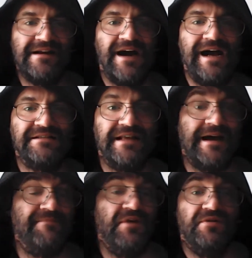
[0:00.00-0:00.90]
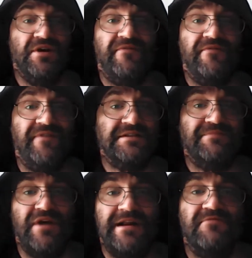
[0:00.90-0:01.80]
guys like, I'm no offense
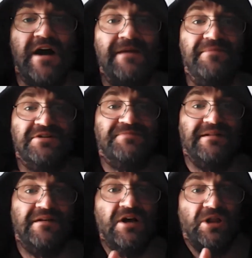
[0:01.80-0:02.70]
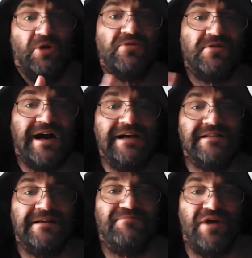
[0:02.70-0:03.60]
to Brady Roberts, but local
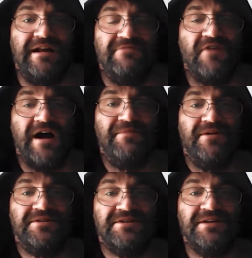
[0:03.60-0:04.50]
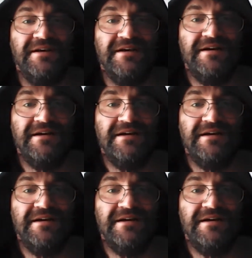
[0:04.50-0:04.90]
guys like Brady Roberts.